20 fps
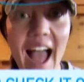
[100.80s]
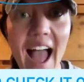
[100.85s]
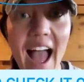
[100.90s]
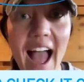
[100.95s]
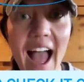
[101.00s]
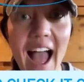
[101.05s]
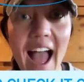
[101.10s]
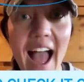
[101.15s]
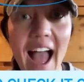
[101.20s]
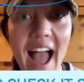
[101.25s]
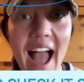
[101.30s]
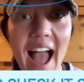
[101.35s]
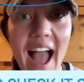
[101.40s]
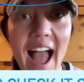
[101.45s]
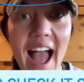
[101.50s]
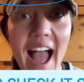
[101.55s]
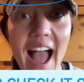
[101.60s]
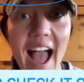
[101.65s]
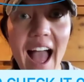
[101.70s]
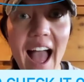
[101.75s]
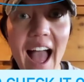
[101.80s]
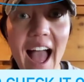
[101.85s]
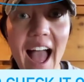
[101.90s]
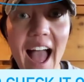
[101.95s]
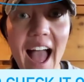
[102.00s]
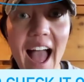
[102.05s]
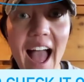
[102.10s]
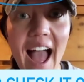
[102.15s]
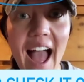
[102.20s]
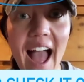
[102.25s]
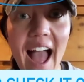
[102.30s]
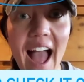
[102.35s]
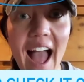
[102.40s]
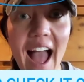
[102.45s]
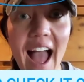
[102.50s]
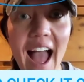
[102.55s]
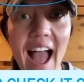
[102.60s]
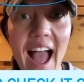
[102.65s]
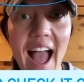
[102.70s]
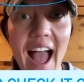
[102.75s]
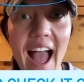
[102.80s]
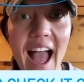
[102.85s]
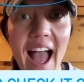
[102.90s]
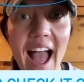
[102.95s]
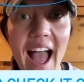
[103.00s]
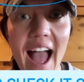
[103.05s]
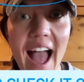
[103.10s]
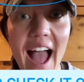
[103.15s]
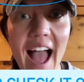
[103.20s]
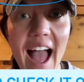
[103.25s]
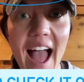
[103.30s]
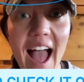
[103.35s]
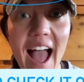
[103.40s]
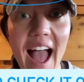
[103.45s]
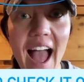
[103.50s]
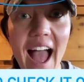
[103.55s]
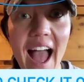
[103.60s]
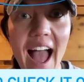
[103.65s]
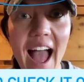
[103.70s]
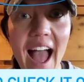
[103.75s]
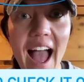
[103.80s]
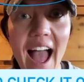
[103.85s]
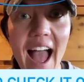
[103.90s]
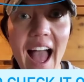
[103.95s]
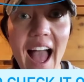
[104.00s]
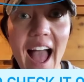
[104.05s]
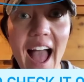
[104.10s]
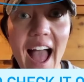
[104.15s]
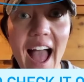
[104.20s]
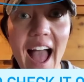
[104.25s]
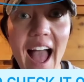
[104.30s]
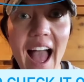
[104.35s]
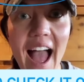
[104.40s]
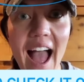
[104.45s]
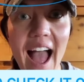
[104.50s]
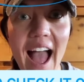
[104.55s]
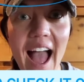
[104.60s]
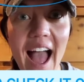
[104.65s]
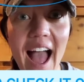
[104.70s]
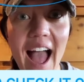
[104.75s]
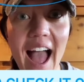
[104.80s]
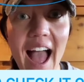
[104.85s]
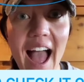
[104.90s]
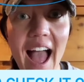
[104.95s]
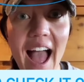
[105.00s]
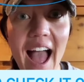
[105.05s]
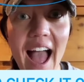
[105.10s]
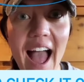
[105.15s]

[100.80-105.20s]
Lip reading: Nobody speaks.